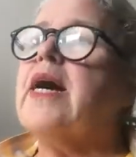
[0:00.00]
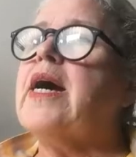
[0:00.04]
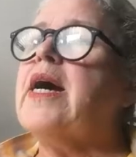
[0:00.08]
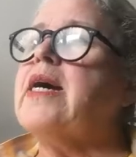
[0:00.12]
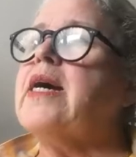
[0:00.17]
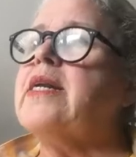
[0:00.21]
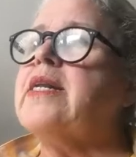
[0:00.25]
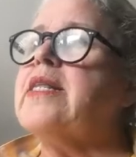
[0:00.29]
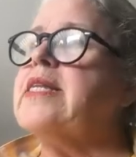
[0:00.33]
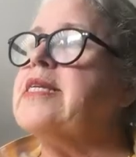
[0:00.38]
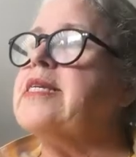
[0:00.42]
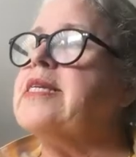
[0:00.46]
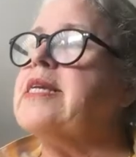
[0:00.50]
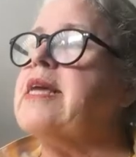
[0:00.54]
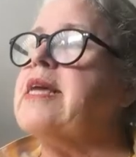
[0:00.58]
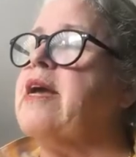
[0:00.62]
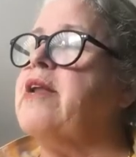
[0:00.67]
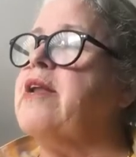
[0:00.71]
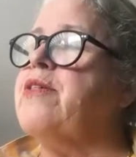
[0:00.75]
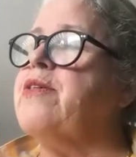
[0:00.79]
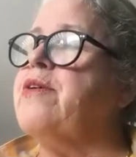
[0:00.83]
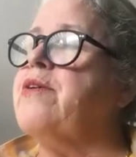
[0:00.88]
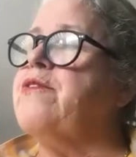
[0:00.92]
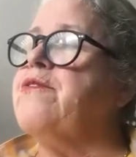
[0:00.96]
out of the
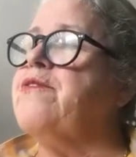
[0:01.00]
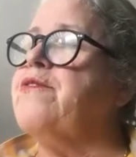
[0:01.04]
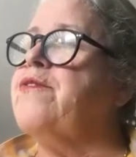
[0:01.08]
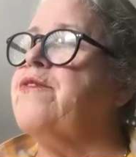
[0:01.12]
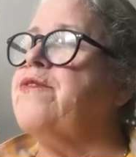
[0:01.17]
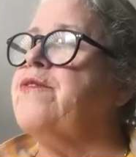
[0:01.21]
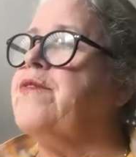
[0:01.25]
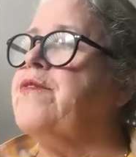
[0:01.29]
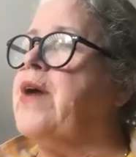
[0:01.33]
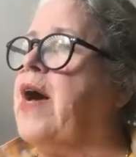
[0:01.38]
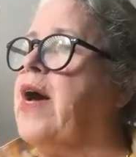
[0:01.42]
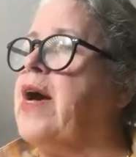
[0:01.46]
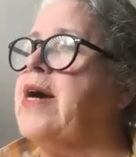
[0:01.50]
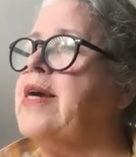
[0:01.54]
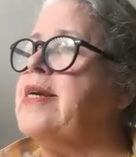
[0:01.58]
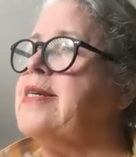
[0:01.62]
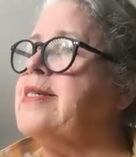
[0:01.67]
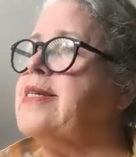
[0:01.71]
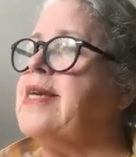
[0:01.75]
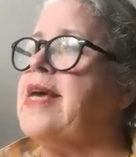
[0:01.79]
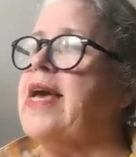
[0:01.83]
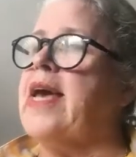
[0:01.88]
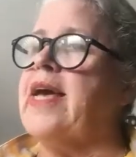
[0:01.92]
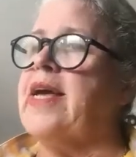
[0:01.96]
side of their
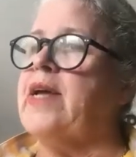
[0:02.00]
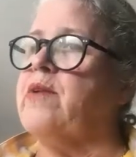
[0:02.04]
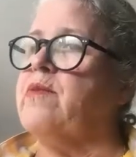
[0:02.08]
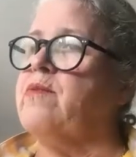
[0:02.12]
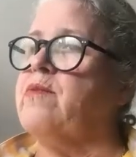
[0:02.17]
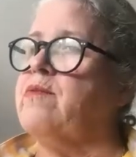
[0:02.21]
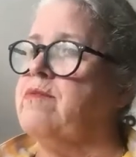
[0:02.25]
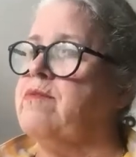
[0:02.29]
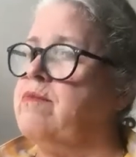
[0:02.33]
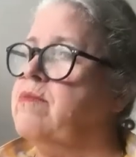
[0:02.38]
eyes at